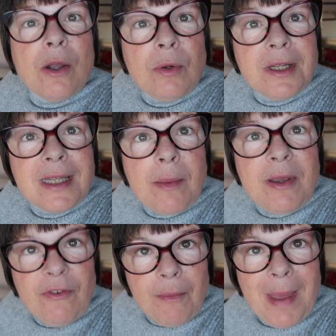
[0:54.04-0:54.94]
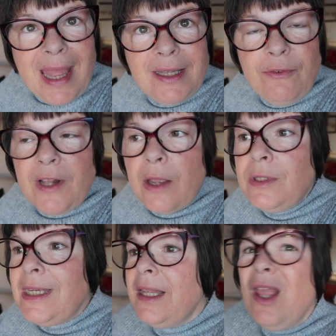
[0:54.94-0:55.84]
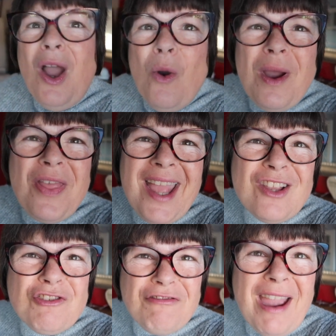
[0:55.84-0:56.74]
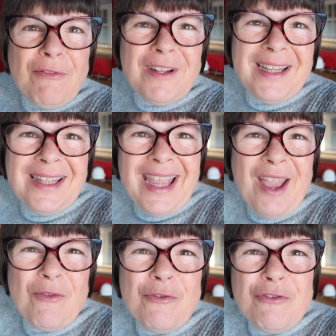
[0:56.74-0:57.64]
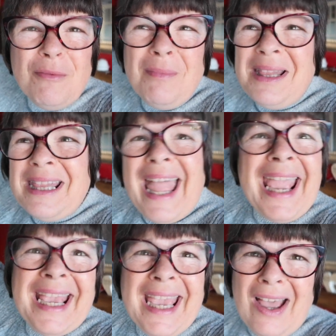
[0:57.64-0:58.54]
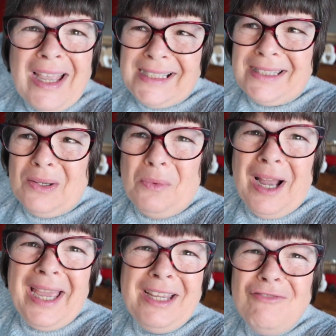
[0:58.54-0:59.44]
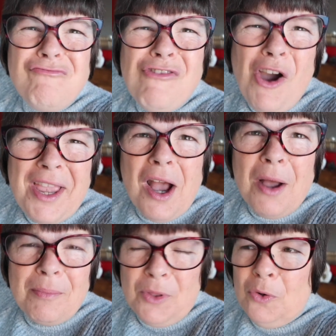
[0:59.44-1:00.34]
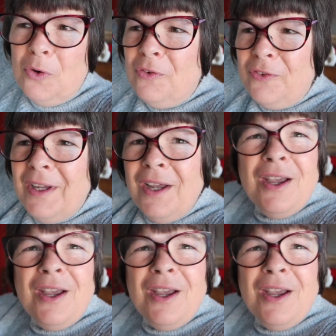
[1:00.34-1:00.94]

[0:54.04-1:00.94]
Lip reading: Saul and Debbie from Barely Floating, well, they're travelling down from Lancaster way, right up north,